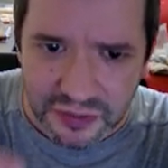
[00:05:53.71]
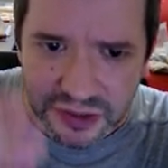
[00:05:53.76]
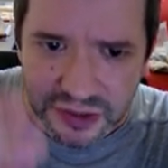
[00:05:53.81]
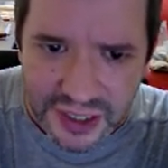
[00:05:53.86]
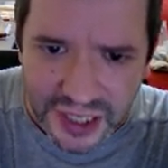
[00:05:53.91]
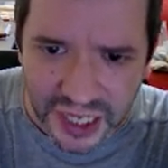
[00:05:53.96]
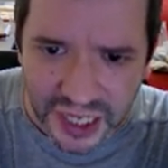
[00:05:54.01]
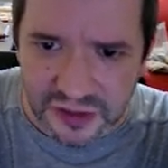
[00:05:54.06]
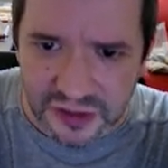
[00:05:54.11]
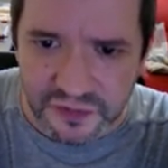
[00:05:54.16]

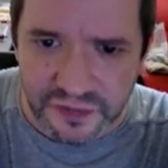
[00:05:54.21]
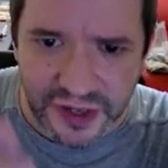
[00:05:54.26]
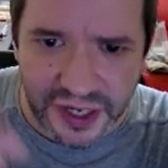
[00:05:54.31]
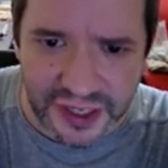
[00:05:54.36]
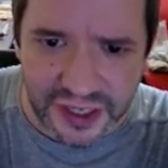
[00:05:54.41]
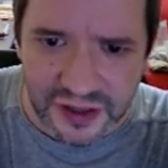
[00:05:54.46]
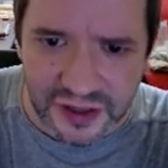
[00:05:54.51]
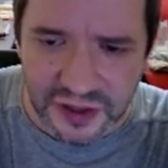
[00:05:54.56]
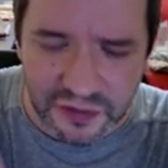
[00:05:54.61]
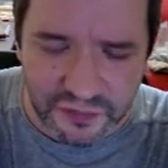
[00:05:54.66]

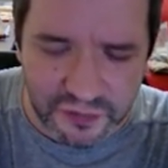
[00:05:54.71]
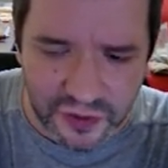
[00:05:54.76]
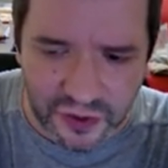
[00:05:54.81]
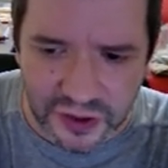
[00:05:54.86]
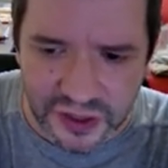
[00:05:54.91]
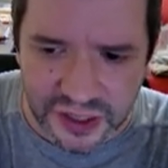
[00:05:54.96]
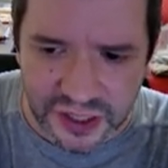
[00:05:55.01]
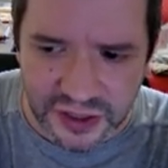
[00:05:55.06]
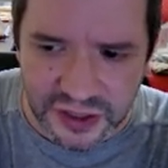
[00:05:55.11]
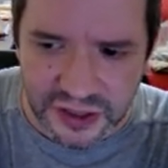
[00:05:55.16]
elevating
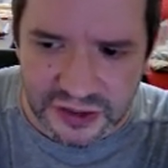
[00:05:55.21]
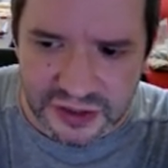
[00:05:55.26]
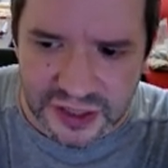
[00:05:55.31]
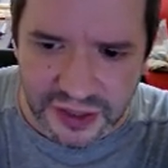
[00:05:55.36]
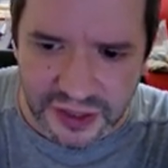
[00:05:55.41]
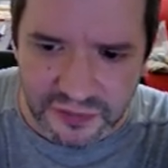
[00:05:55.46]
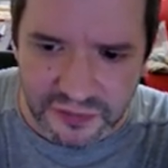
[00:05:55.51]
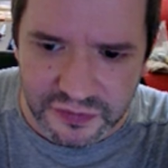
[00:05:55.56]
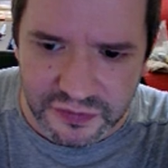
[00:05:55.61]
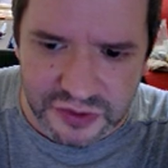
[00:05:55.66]

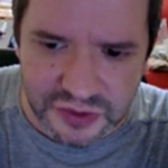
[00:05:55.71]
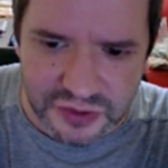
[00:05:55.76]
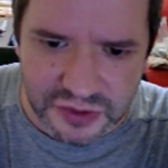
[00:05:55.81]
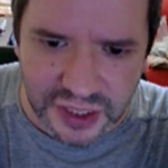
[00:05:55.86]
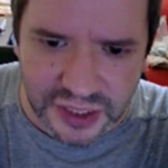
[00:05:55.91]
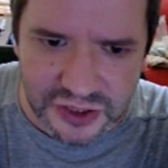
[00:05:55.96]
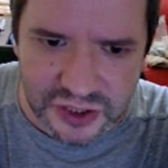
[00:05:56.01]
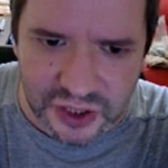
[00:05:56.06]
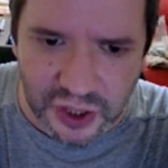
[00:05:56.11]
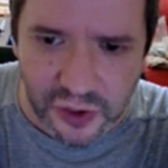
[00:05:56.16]
the
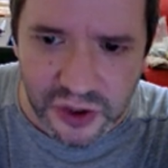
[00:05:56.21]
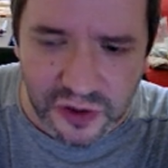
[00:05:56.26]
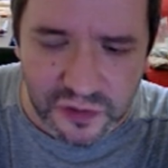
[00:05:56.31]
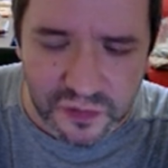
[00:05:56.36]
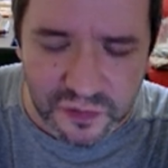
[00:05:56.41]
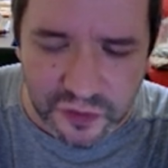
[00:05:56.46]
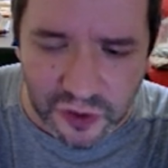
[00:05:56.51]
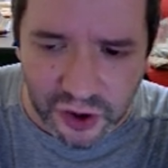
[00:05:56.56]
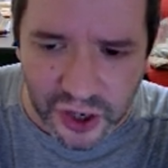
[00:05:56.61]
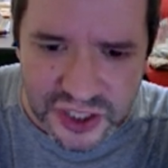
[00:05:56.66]
tone of
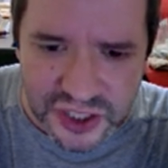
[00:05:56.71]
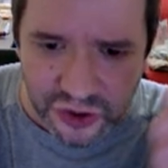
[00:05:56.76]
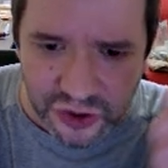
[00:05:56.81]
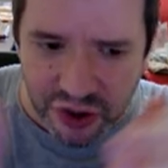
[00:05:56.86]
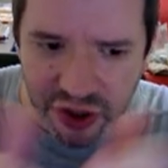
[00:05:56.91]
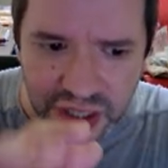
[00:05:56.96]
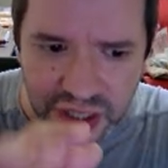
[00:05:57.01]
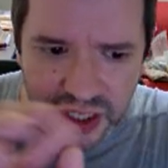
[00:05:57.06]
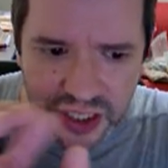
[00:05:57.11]
voice, or